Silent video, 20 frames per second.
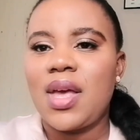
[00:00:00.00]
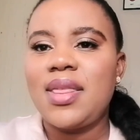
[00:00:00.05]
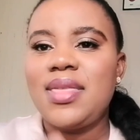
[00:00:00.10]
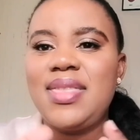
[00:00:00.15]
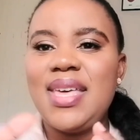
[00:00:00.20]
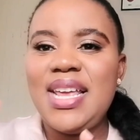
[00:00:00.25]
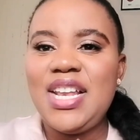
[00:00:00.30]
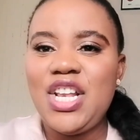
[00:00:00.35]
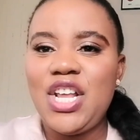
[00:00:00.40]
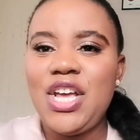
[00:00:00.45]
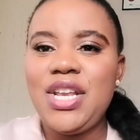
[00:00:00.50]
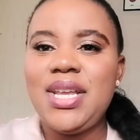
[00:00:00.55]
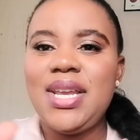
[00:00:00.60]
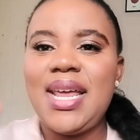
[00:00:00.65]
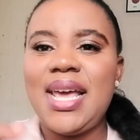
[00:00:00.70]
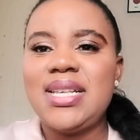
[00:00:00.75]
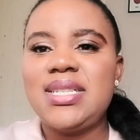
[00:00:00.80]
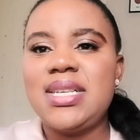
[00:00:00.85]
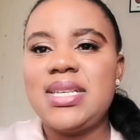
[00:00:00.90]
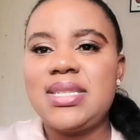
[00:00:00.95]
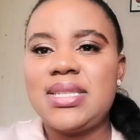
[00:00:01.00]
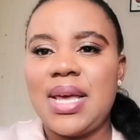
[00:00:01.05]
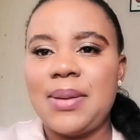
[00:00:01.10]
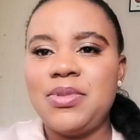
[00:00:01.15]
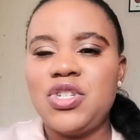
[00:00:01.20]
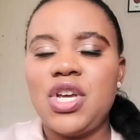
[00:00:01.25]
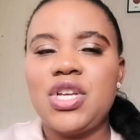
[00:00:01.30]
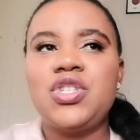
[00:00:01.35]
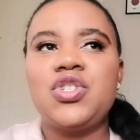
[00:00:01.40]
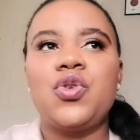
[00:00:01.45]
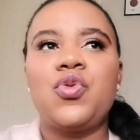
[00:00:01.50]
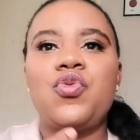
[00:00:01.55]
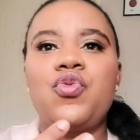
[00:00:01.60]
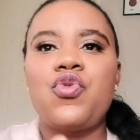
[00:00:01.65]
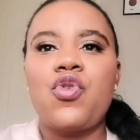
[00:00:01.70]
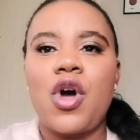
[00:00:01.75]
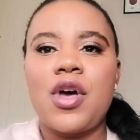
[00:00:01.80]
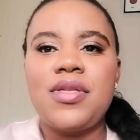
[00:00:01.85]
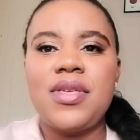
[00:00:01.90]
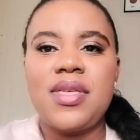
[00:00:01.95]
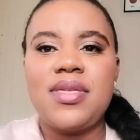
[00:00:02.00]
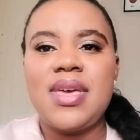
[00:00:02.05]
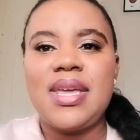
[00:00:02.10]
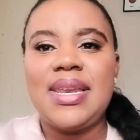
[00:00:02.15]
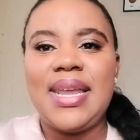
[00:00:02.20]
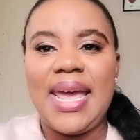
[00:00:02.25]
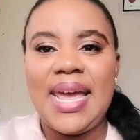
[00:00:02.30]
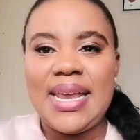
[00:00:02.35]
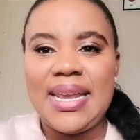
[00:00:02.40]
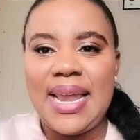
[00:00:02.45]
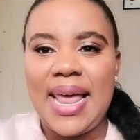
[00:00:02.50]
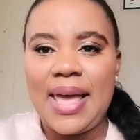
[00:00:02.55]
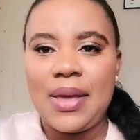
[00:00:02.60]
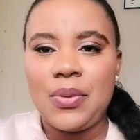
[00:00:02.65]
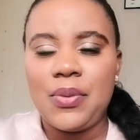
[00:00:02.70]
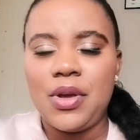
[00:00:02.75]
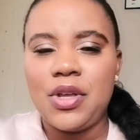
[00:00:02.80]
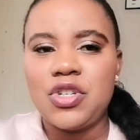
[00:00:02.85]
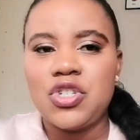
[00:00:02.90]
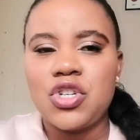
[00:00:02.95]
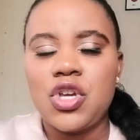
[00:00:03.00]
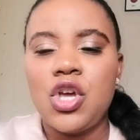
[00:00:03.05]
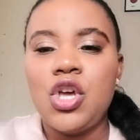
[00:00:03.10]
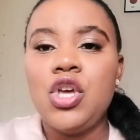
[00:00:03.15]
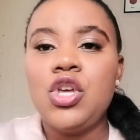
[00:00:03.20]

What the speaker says: They learn it as a subject rather than a language.